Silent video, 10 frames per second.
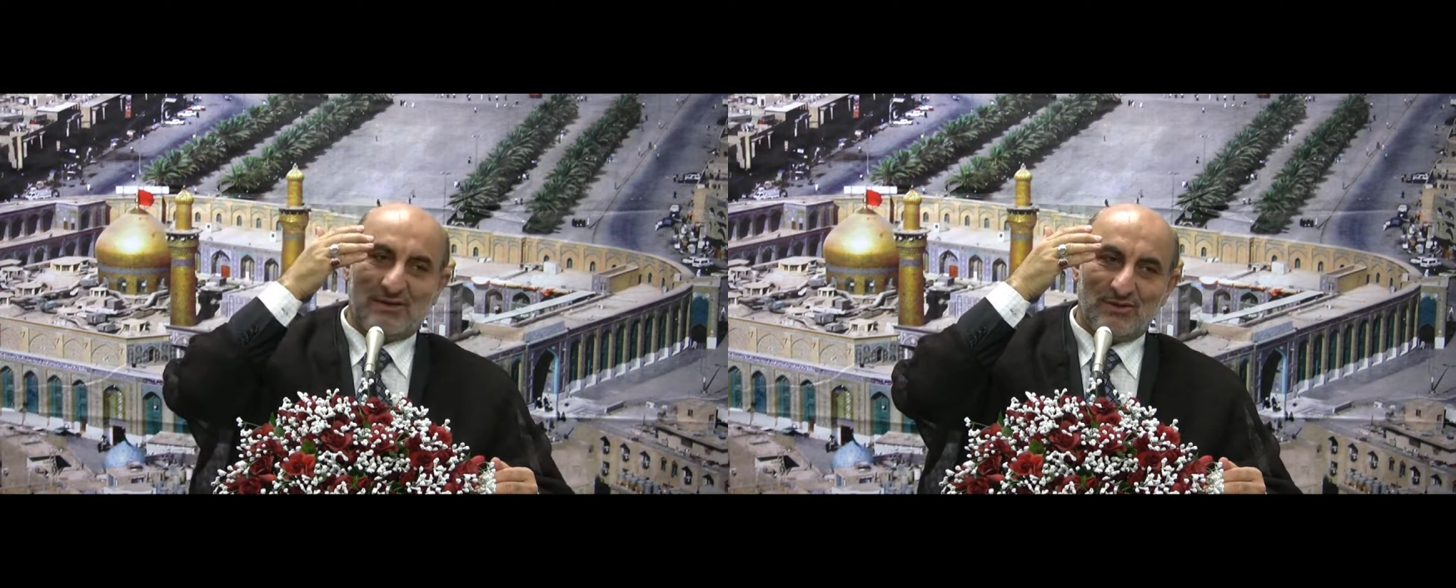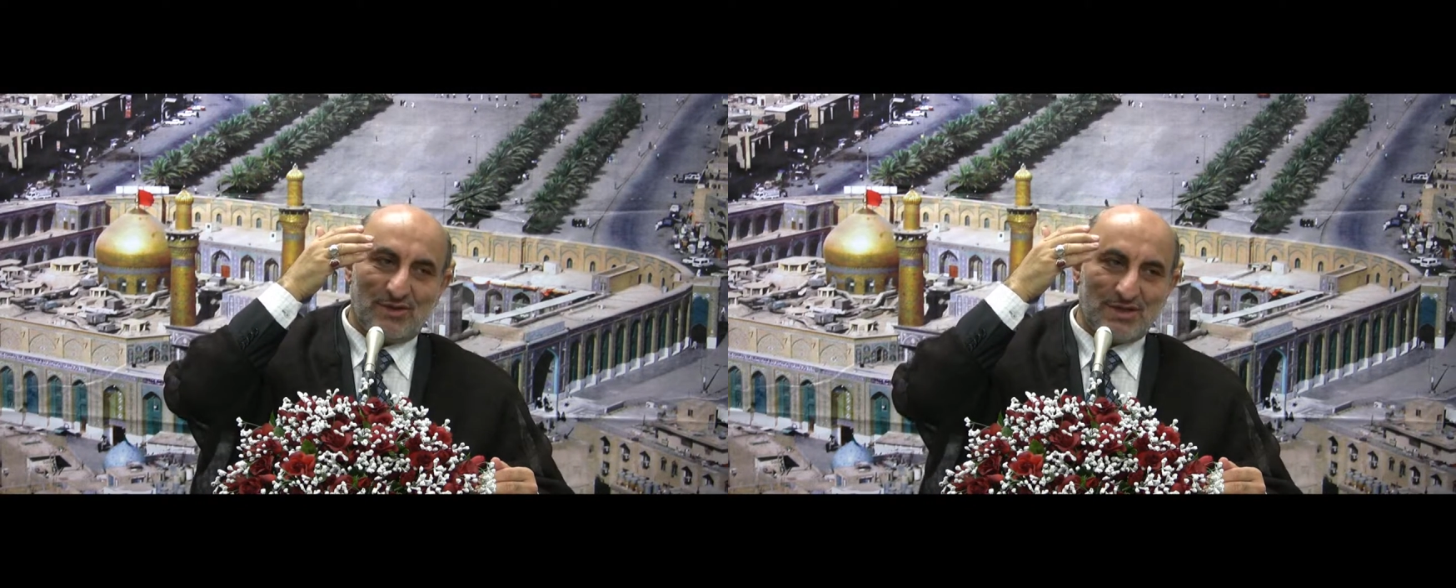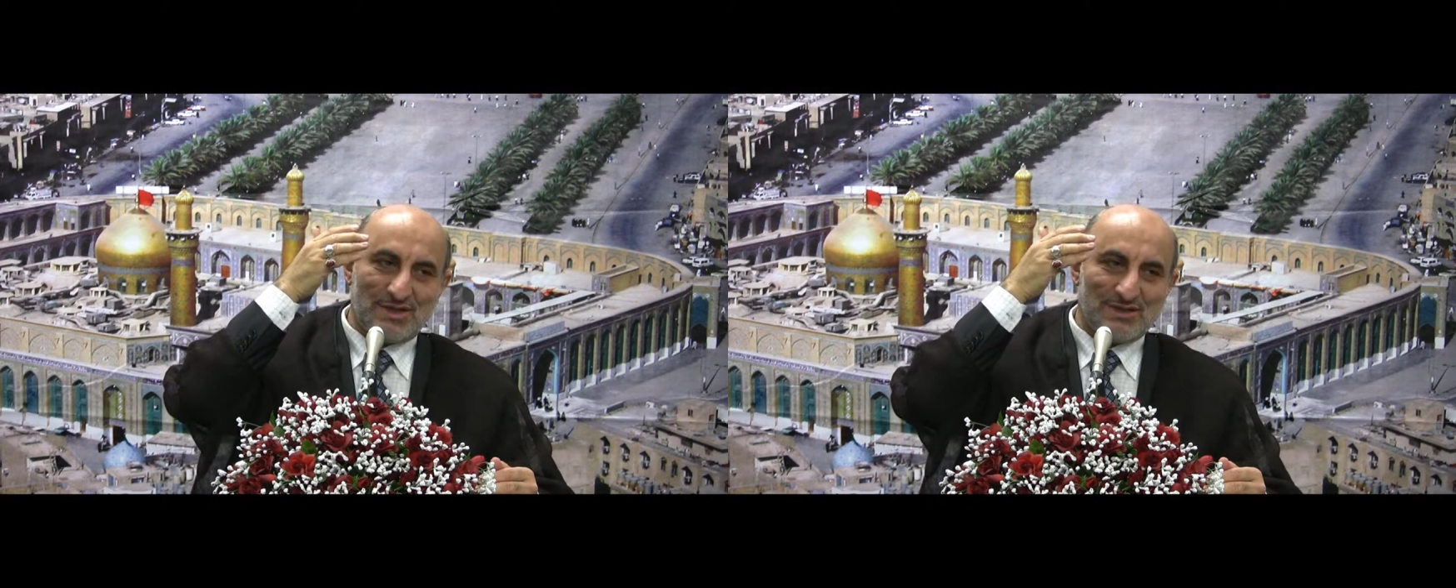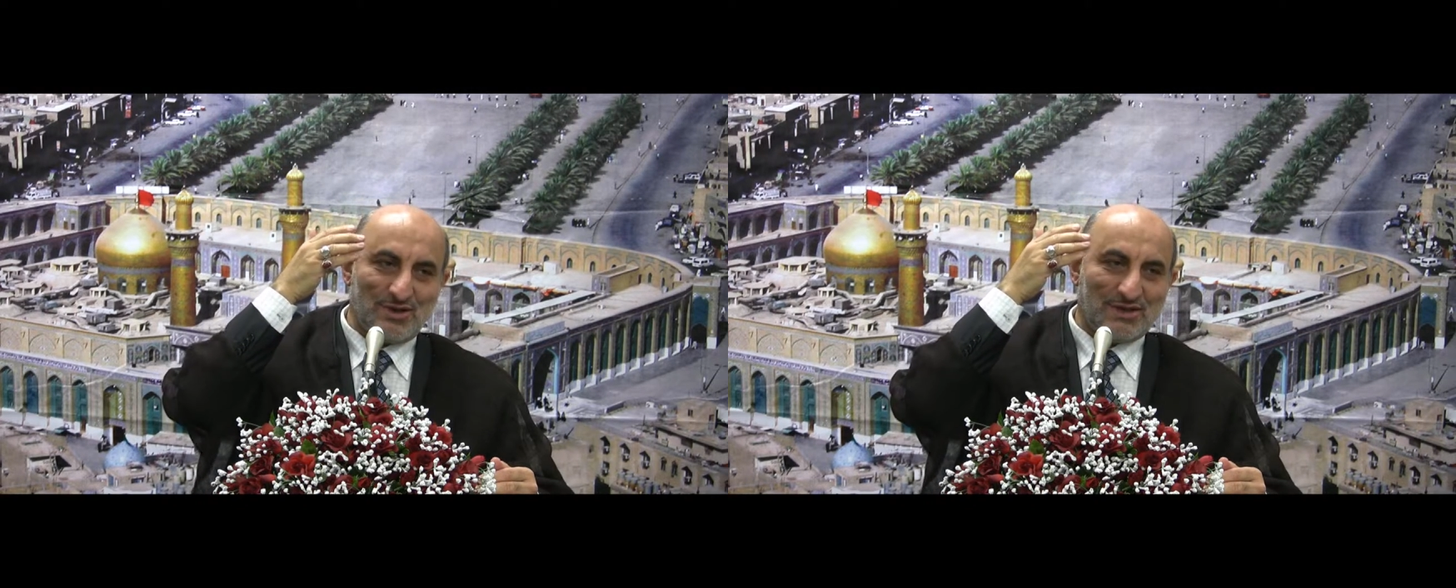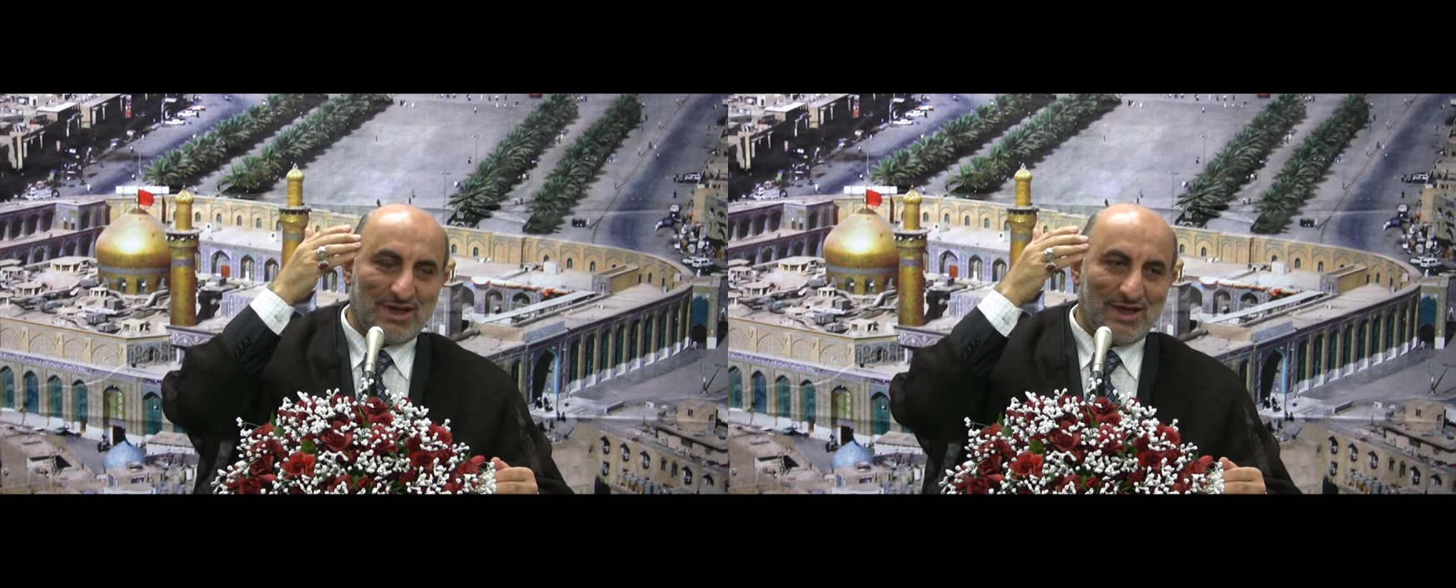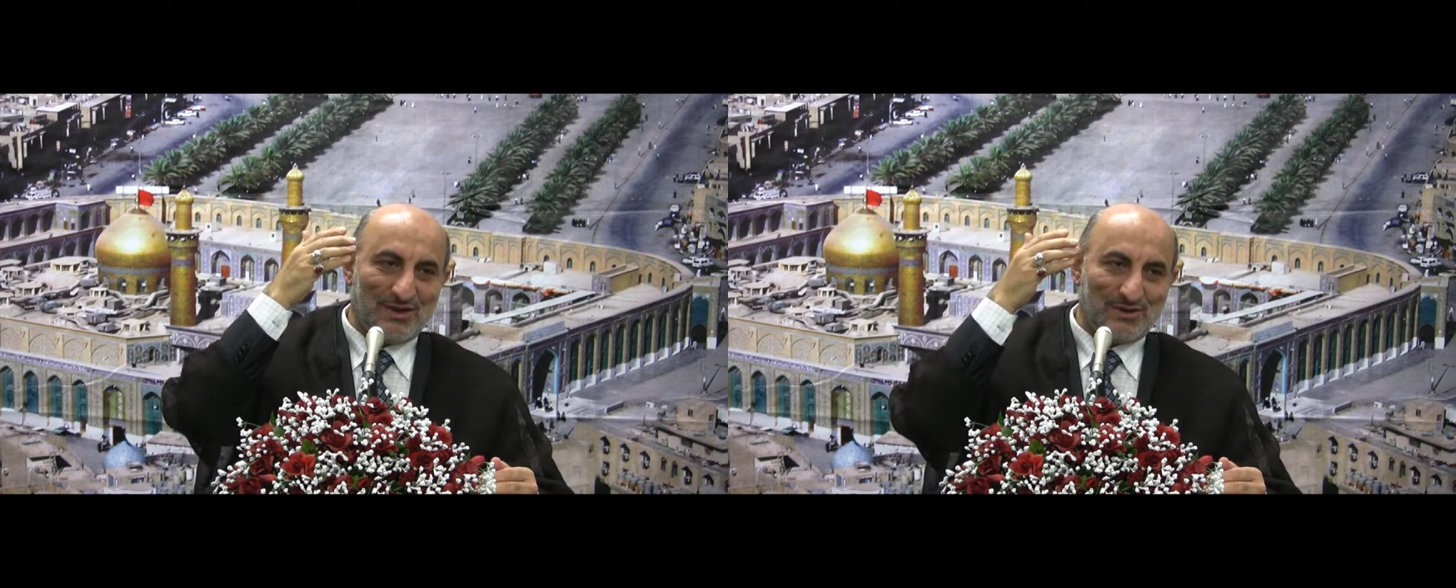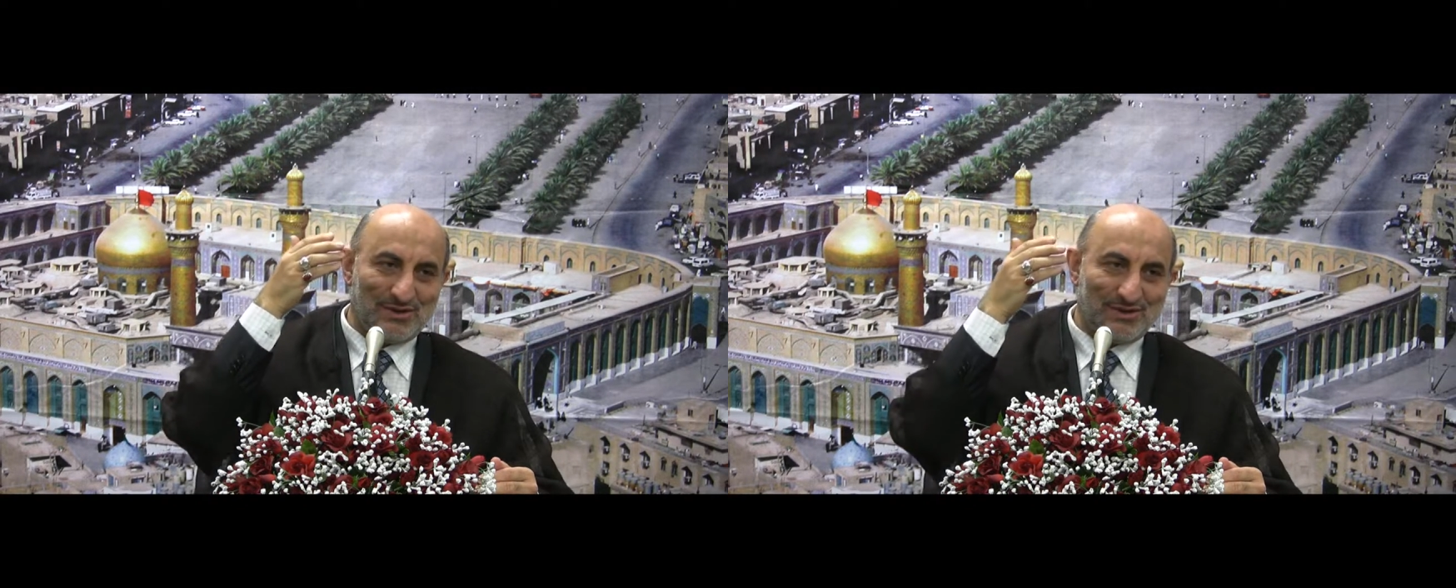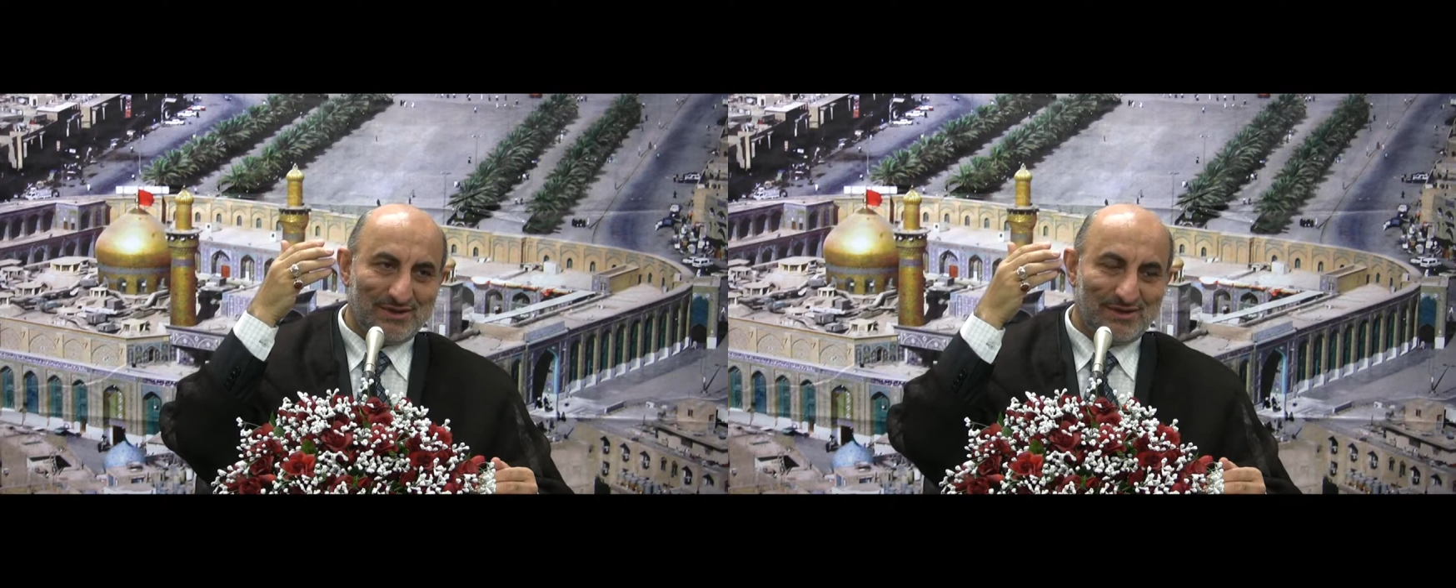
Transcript: No, this is not allowed.